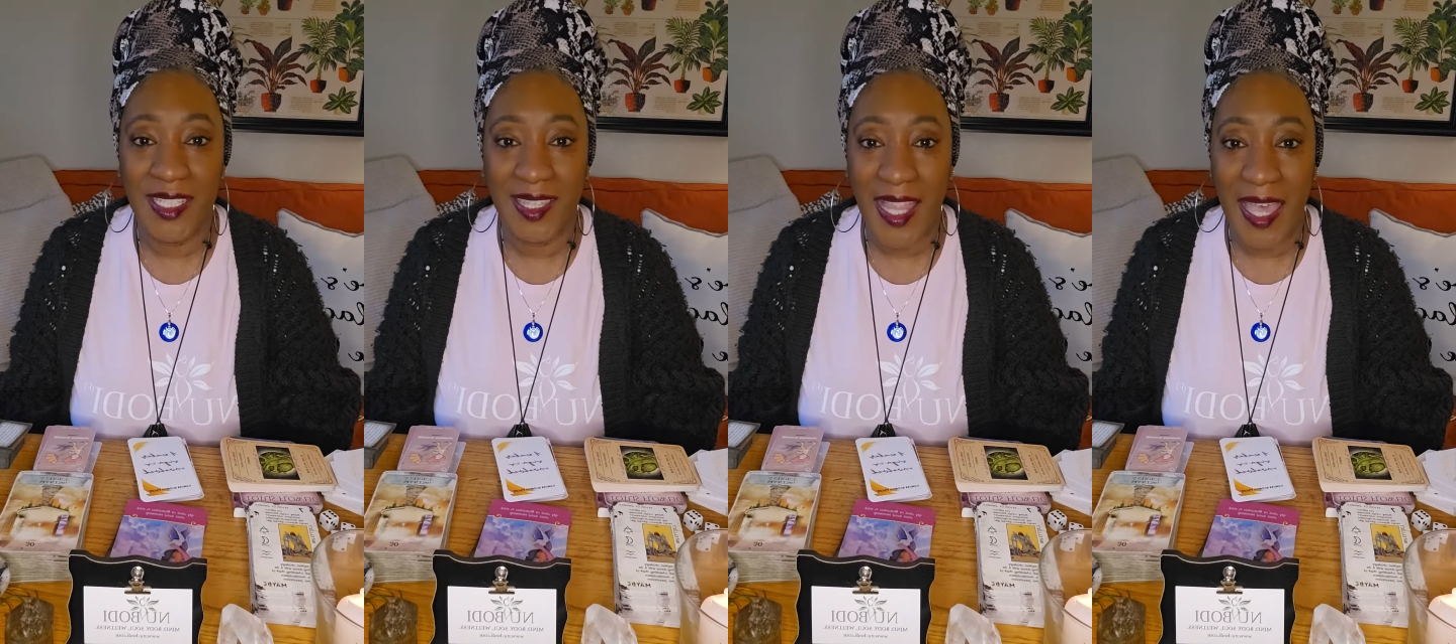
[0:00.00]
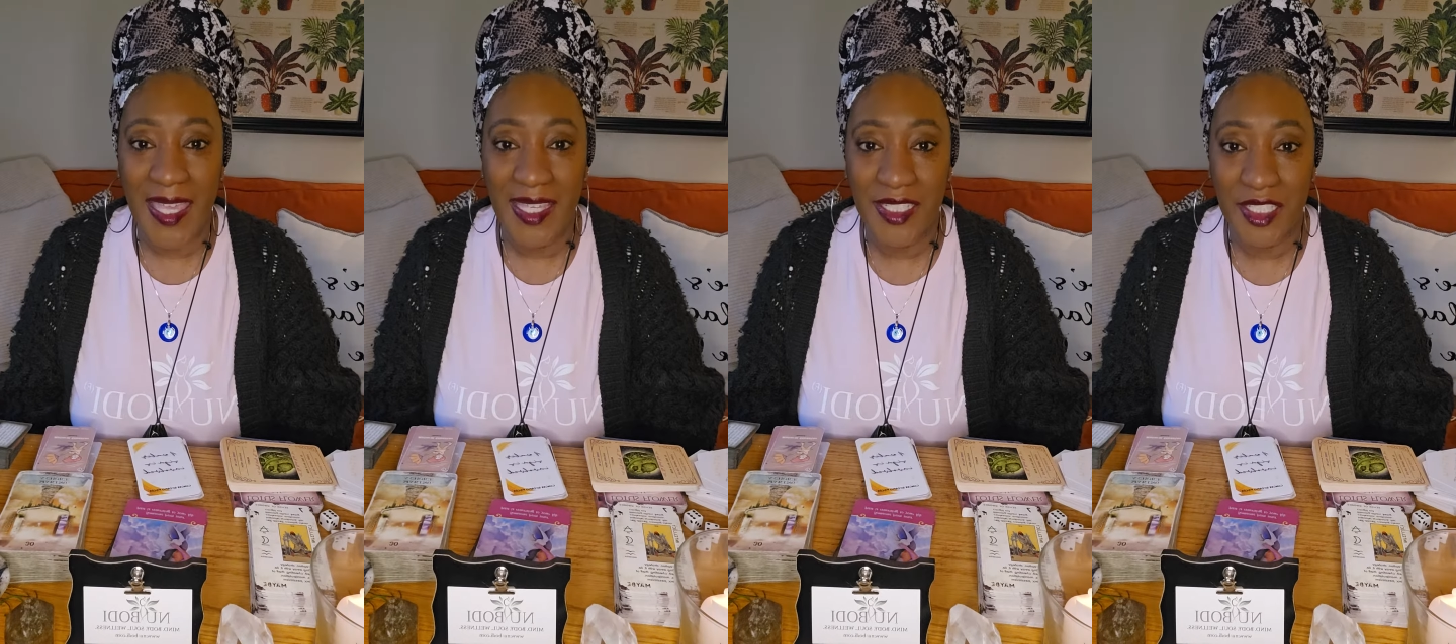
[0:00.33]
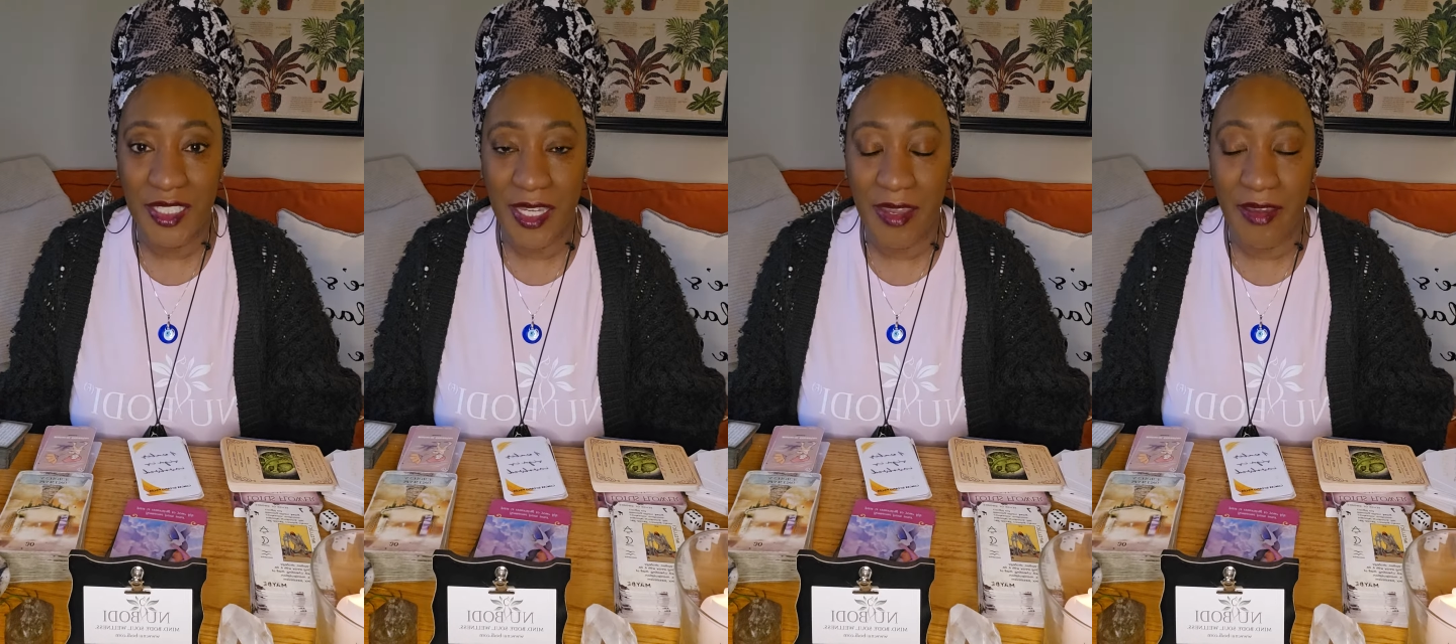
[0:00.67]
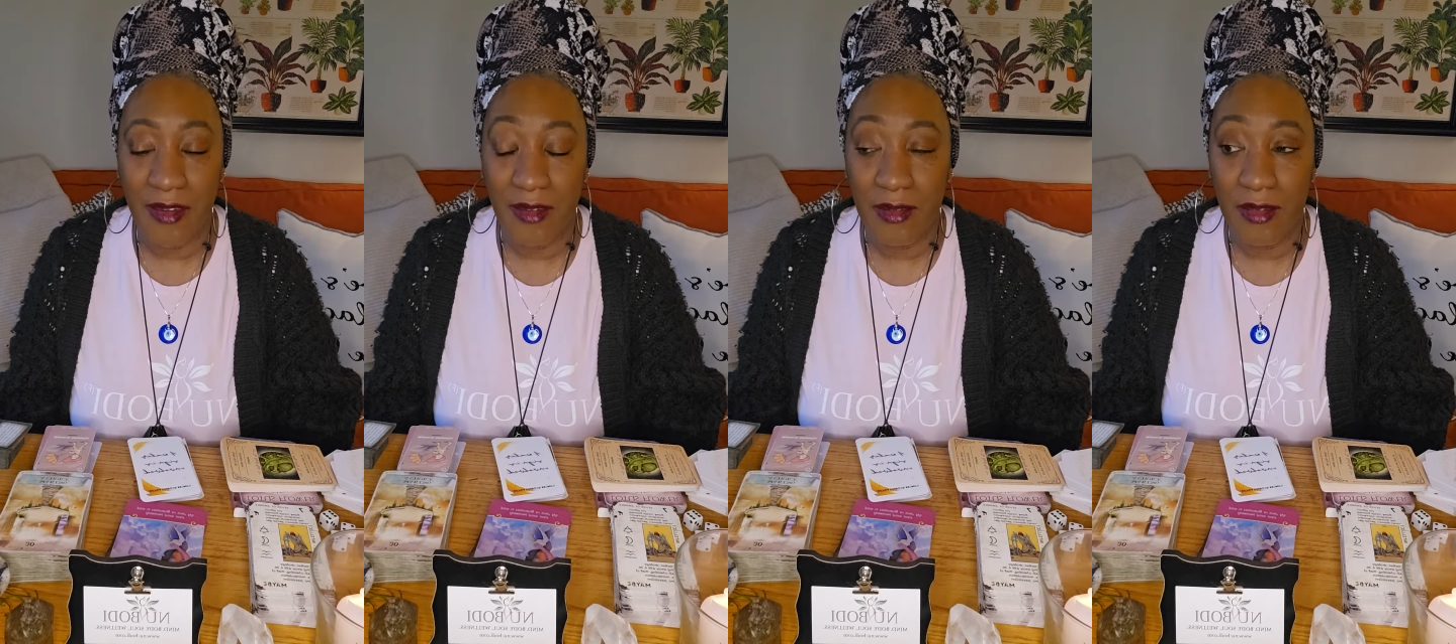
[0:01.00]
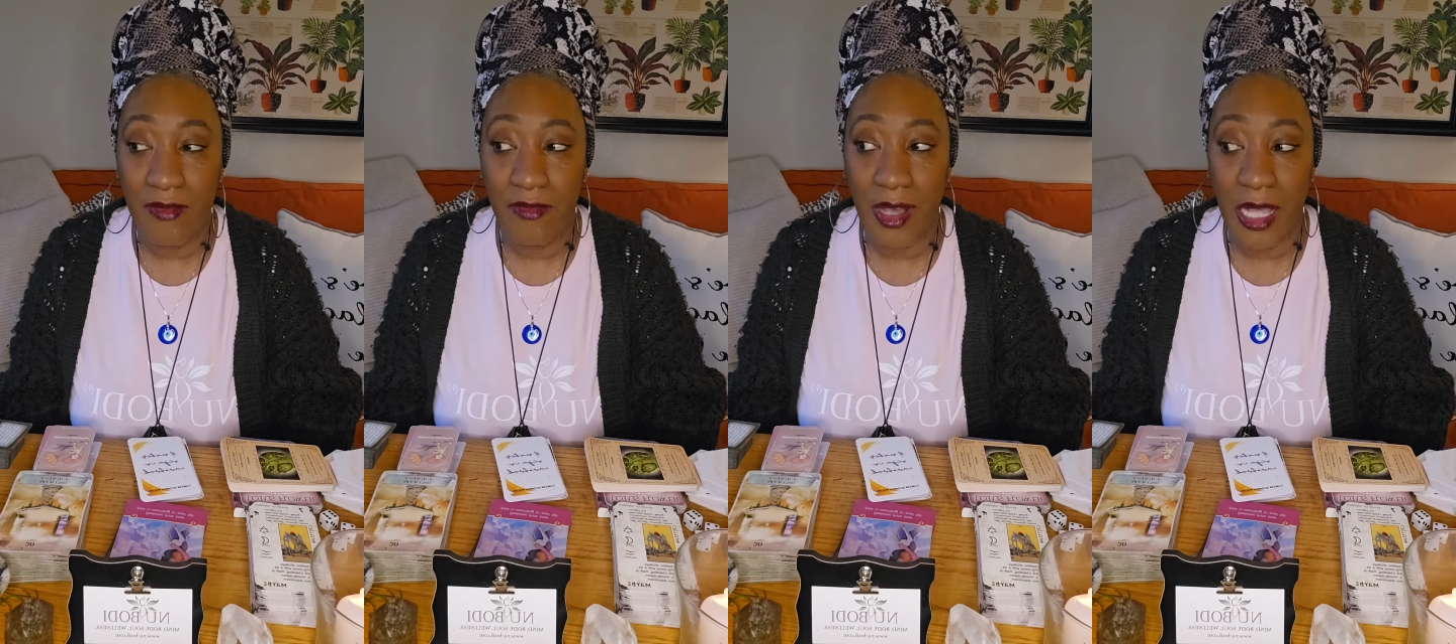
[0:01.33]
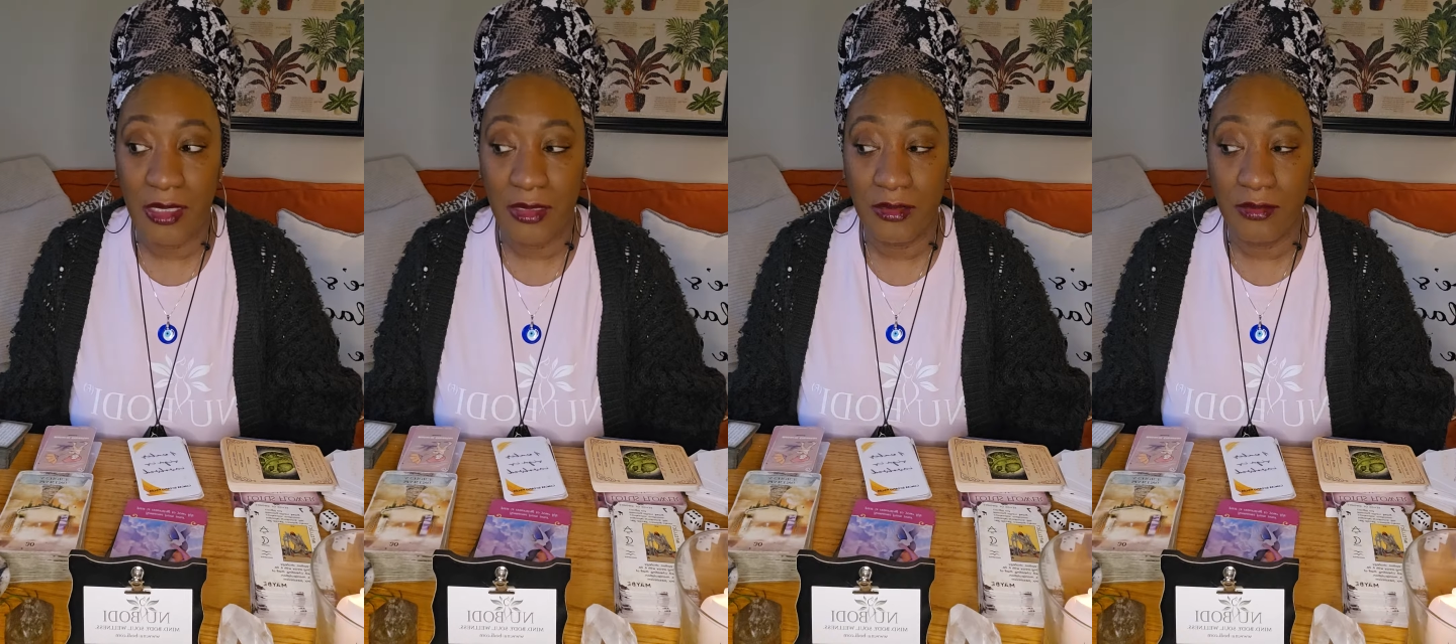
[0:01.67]
to like, share,
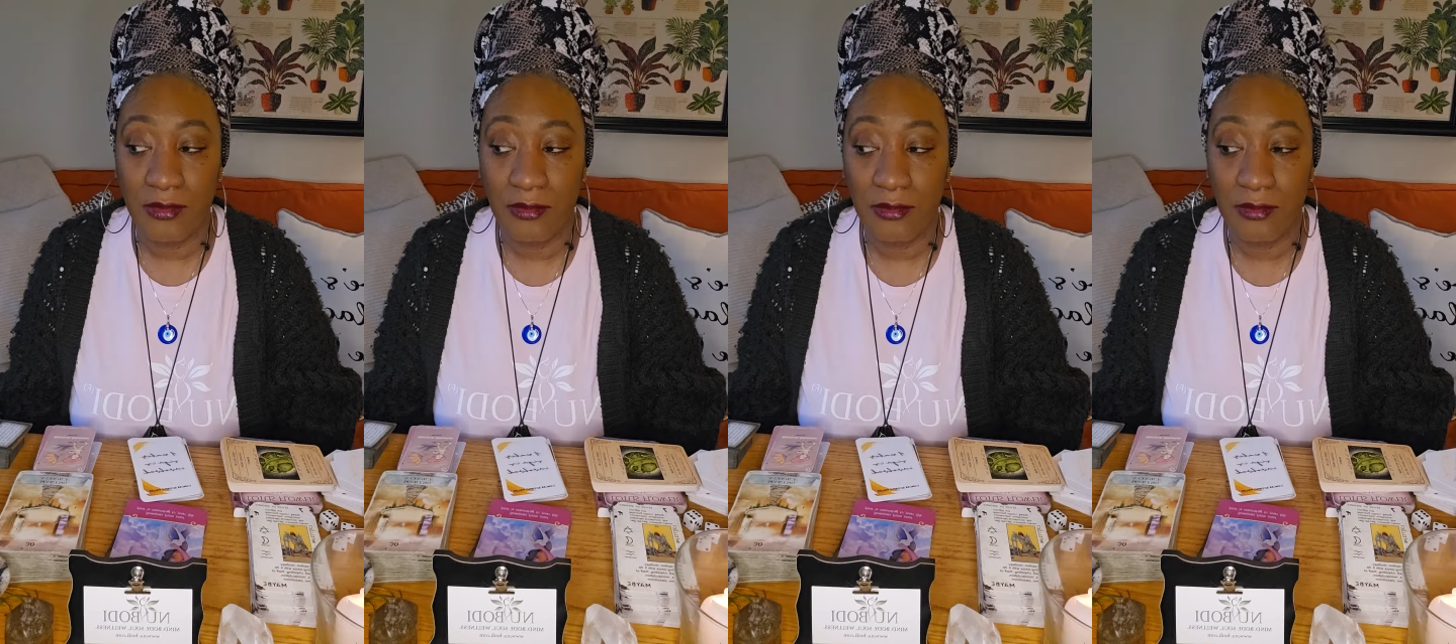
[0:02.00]
follow,